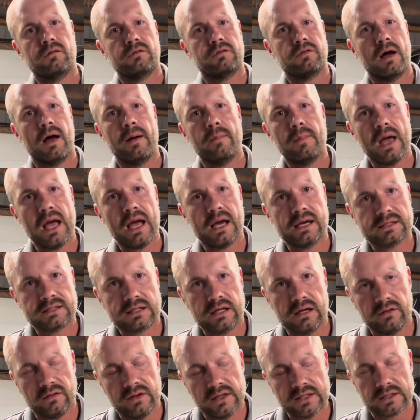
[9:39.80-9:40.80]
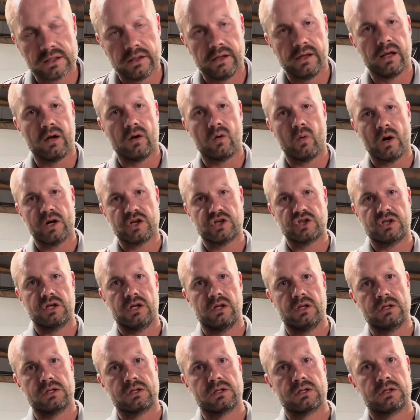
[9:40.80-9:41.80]
I'm asking these leading
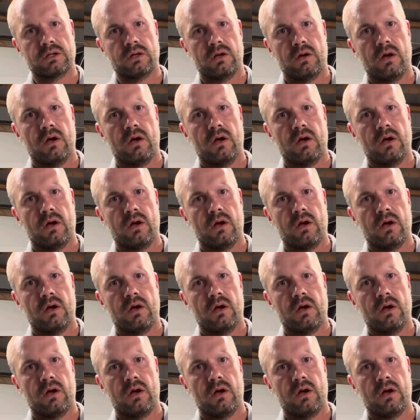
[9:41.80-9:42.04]
questions